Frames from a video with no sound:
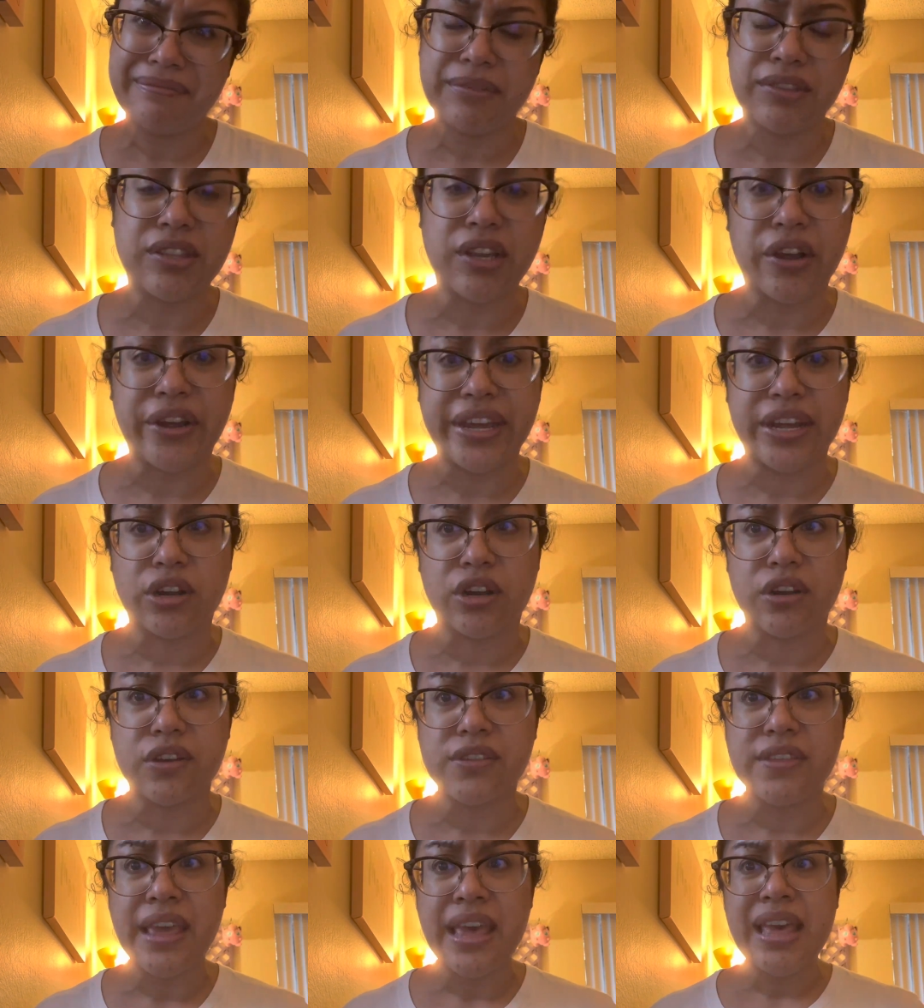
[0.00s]
sorry,
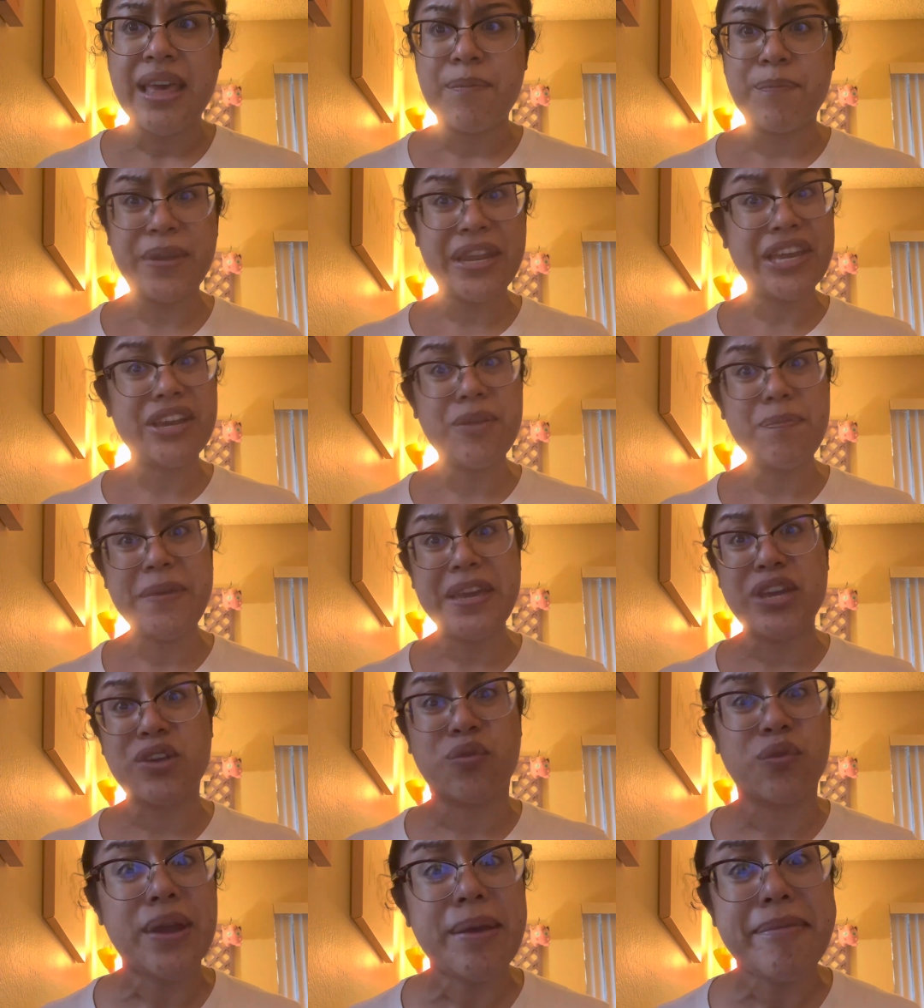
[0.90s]
girls, but he could be
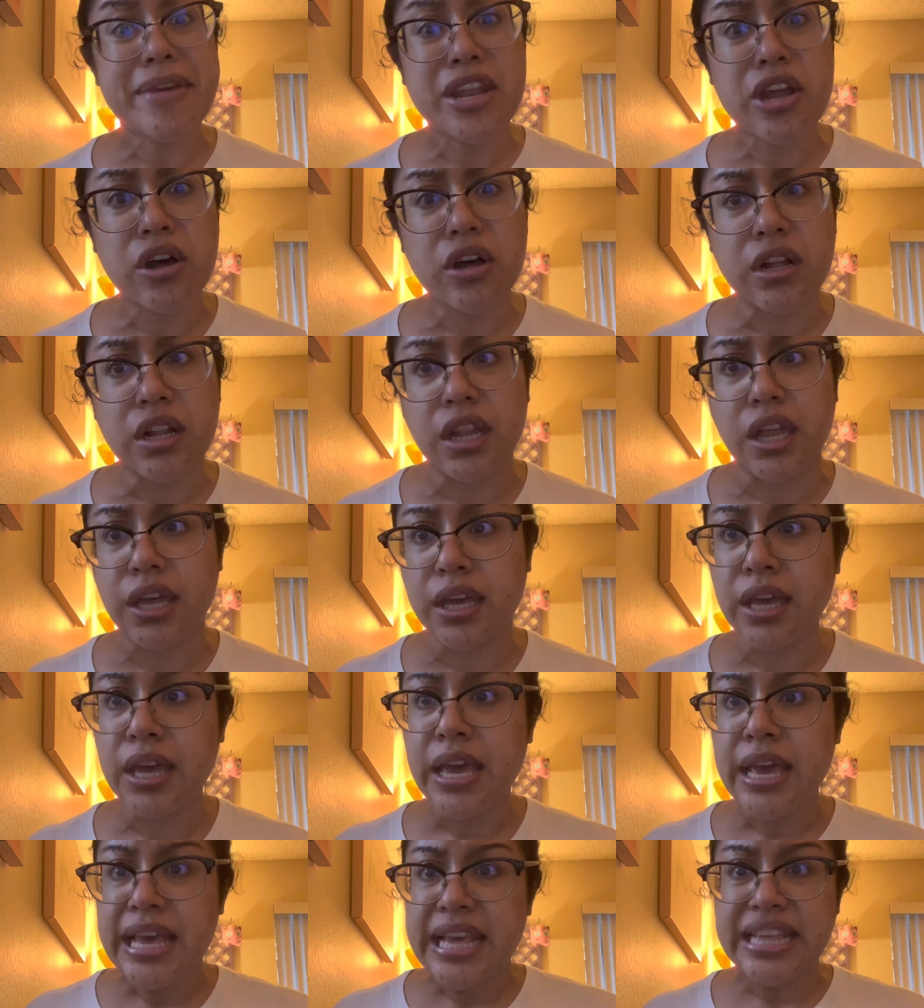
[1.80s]
criminal.
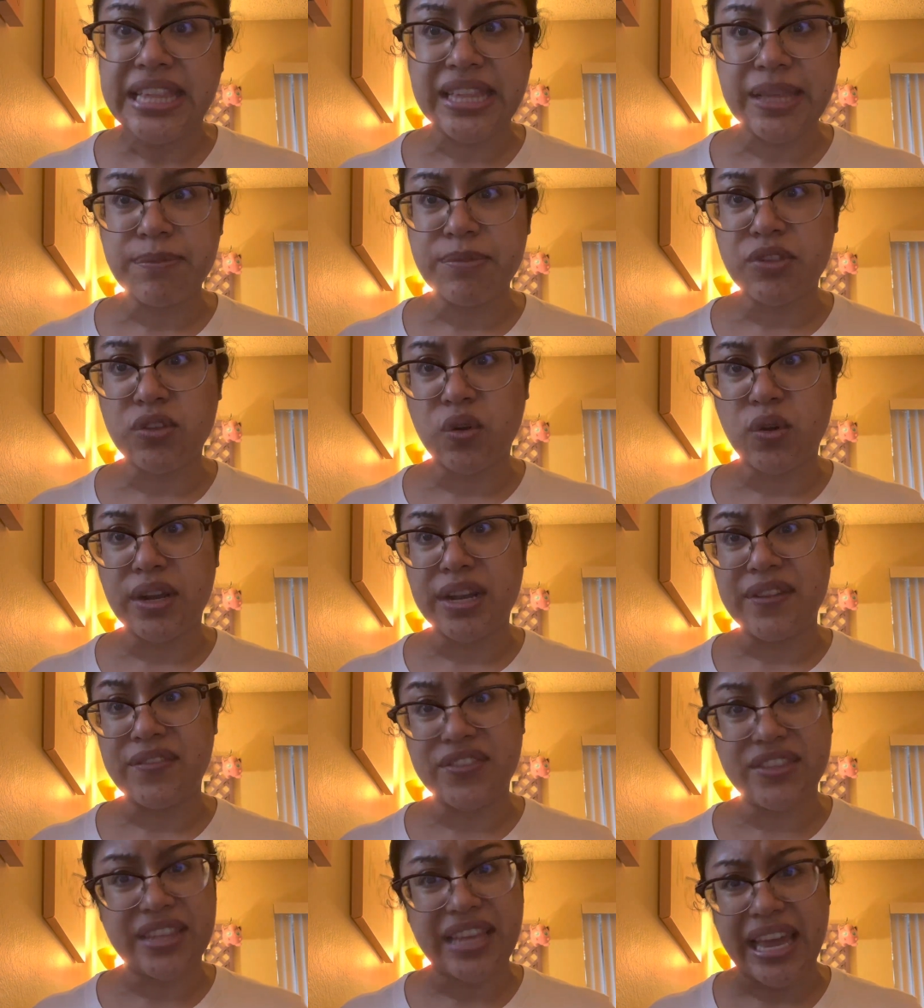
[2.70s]
Some sort
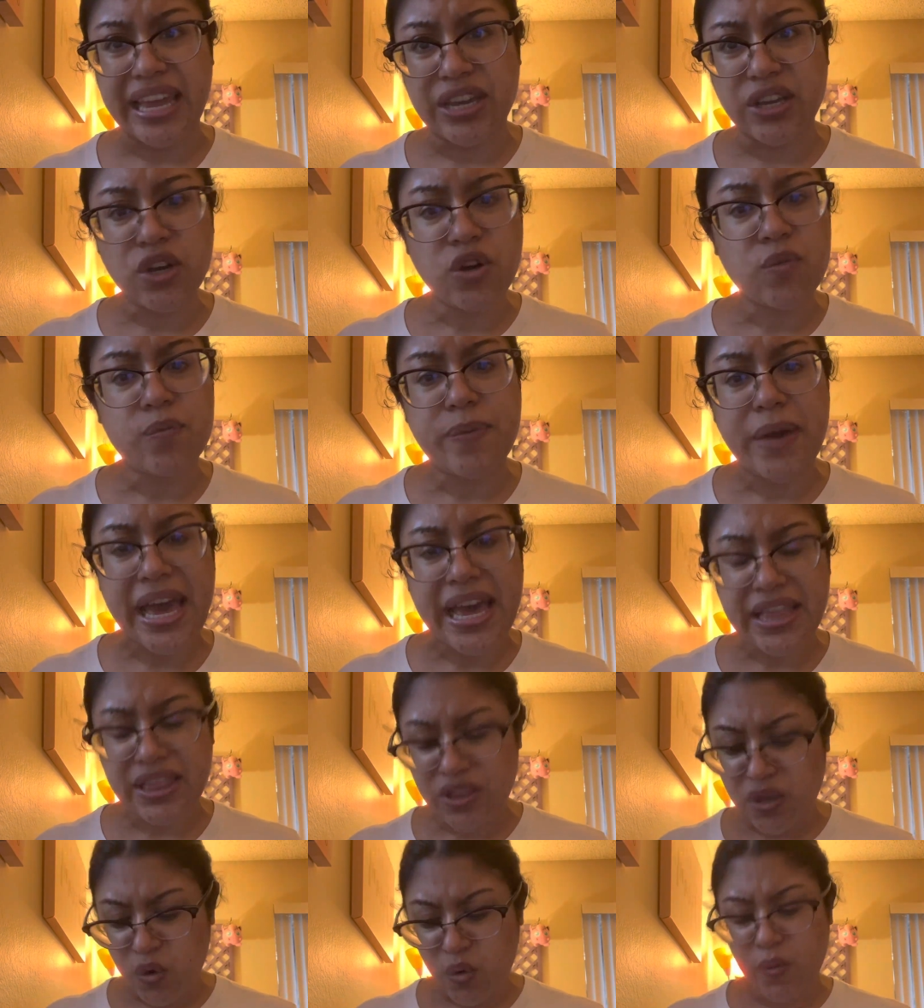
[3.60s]
of
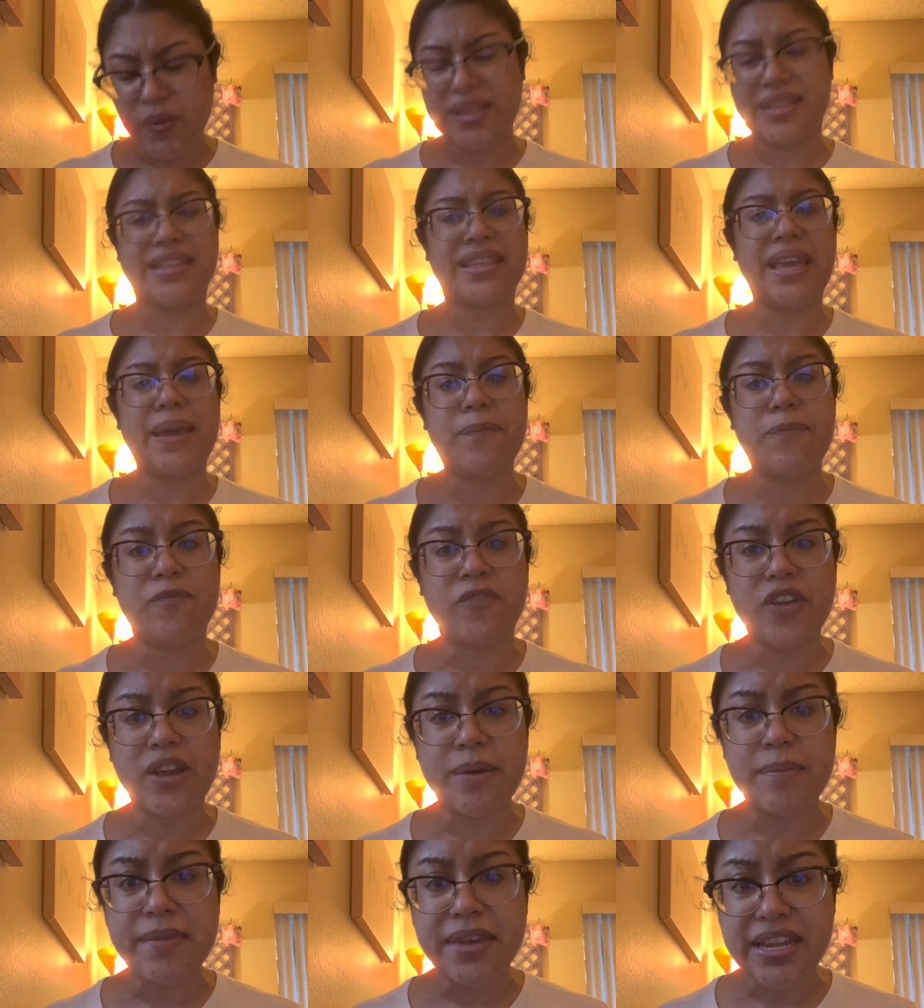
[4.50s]
psychopath who escaped
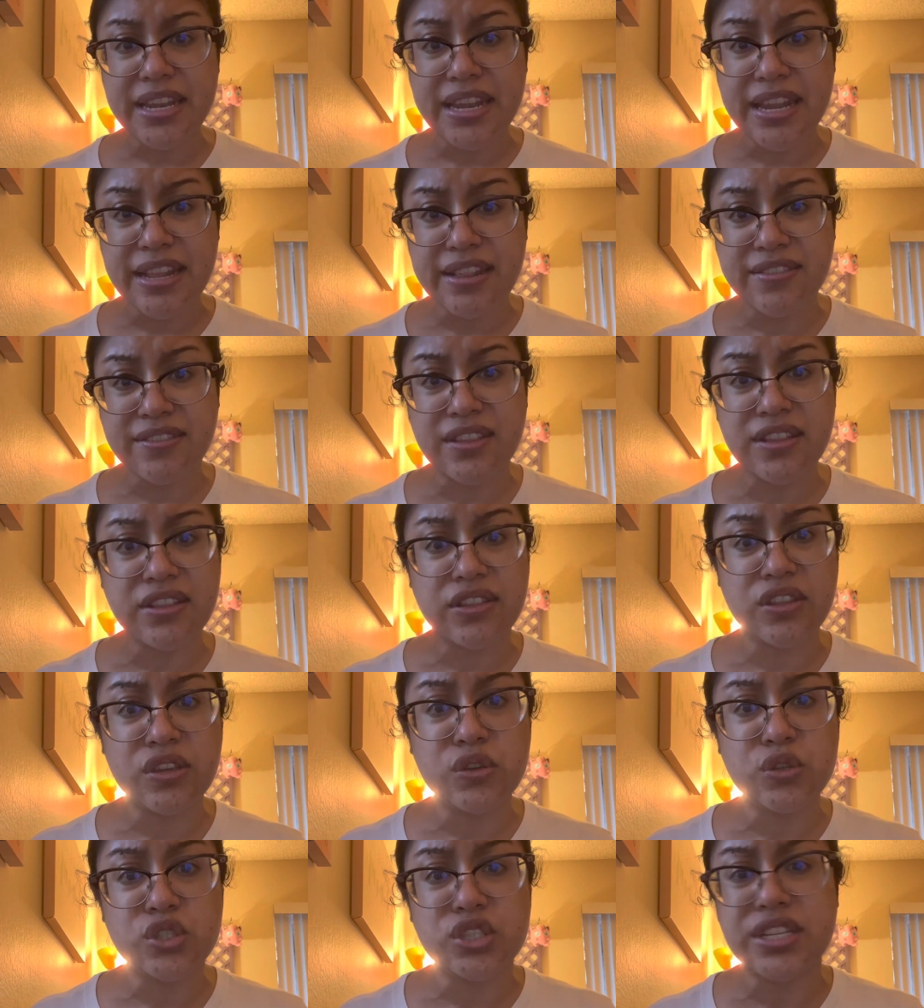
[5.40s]
from an
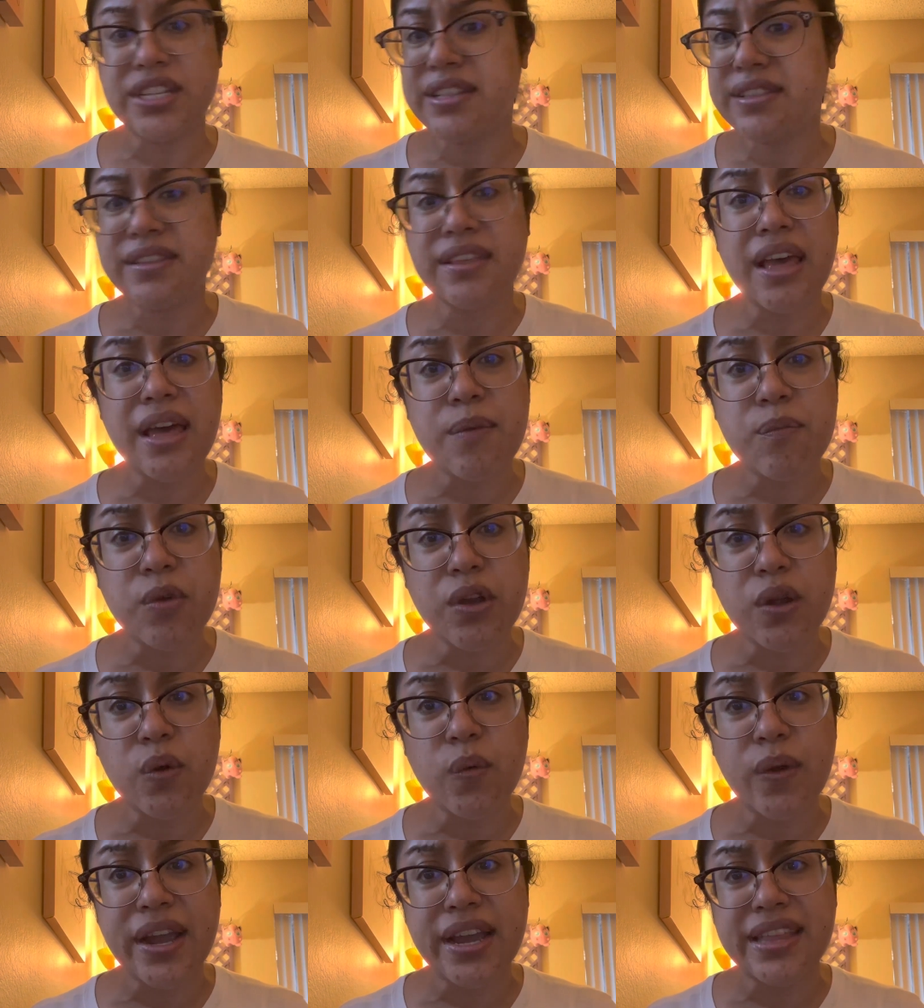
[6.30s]
institution
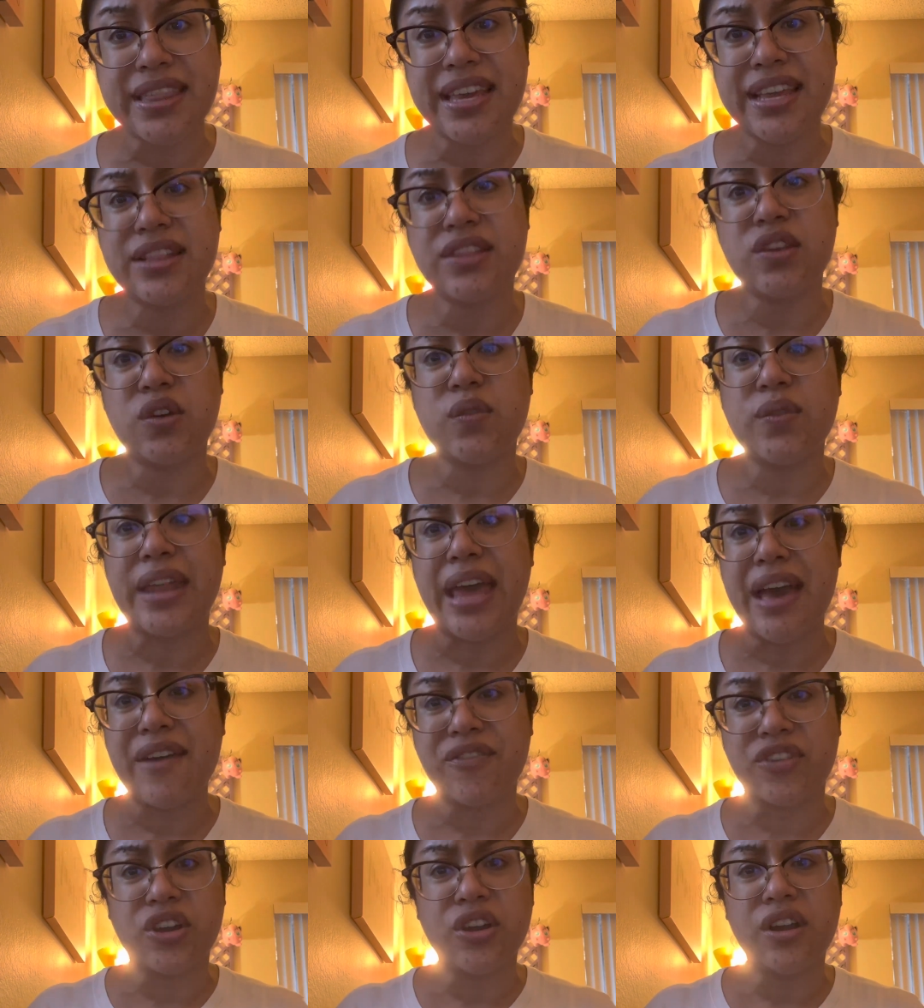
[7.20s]
somewhere where they don't
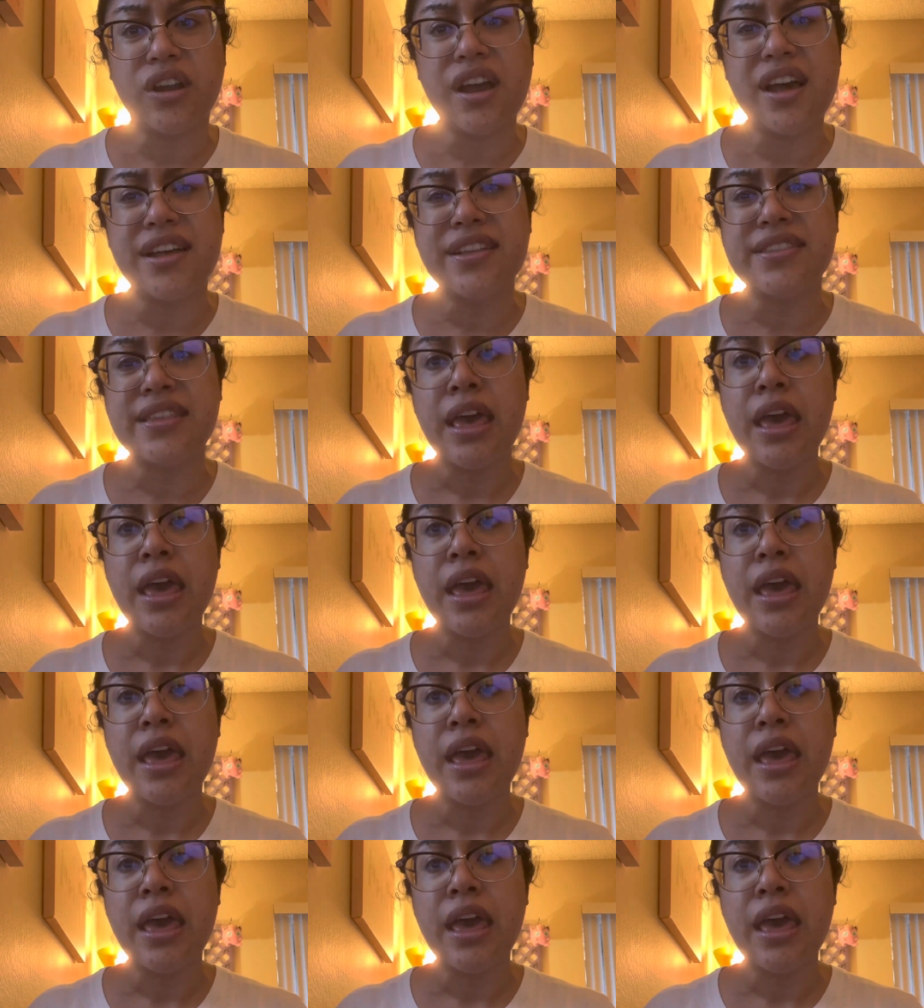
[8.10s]
have girls.